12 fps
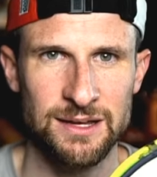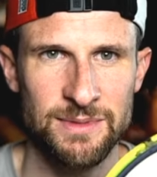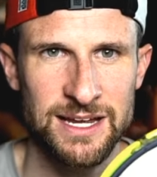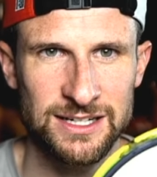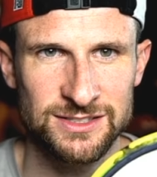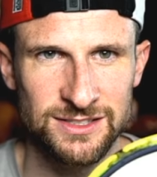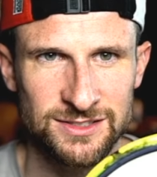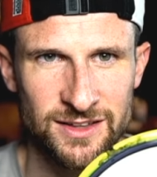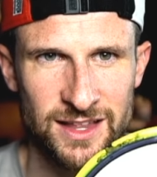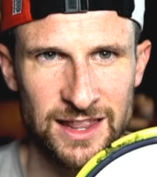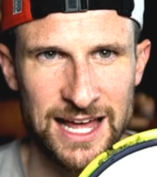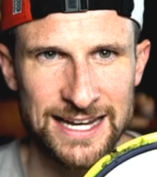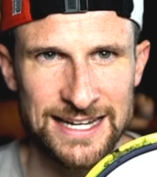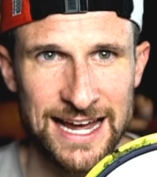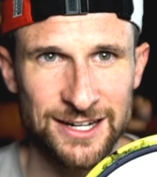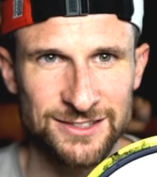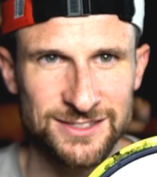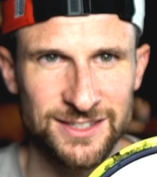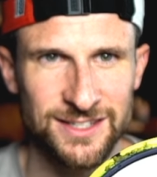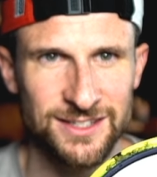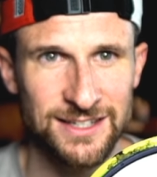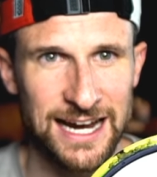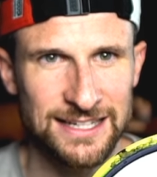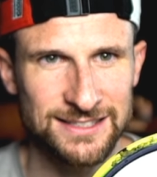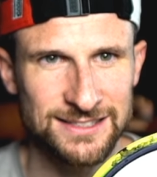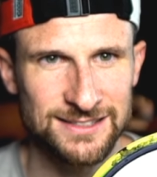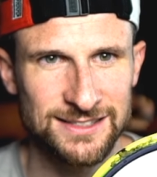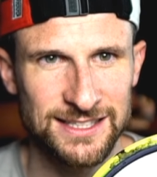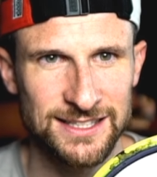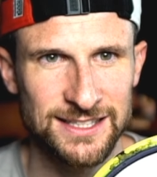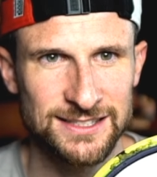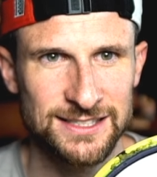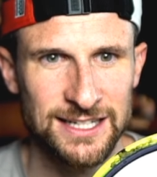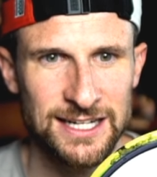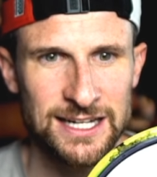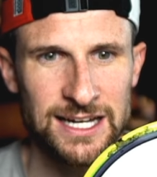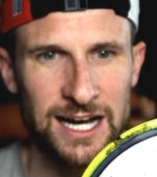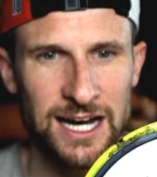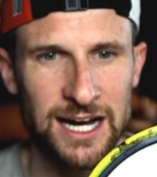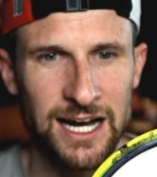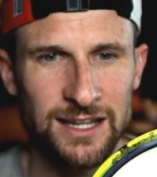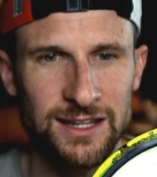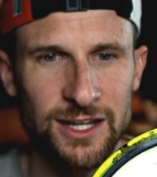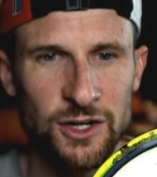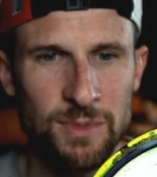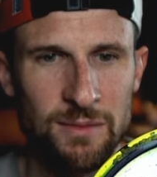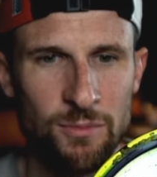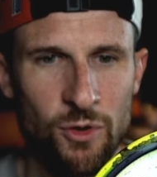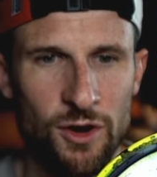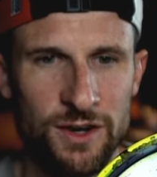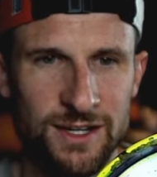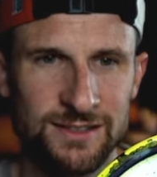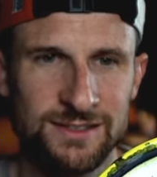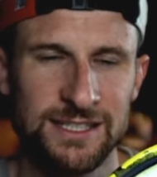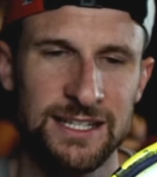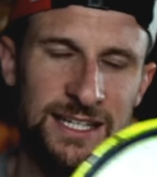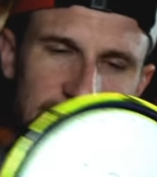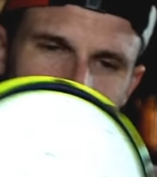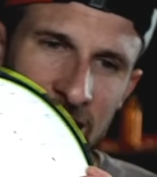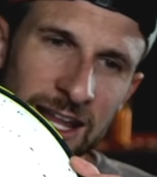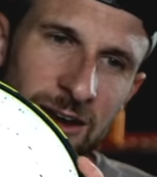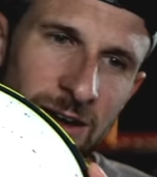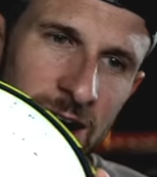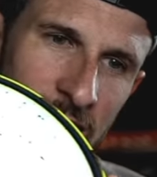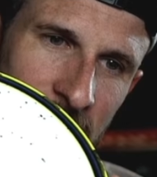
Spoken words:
me actually turn the light down so that you guys can see this a little bit more. You can see the yellow on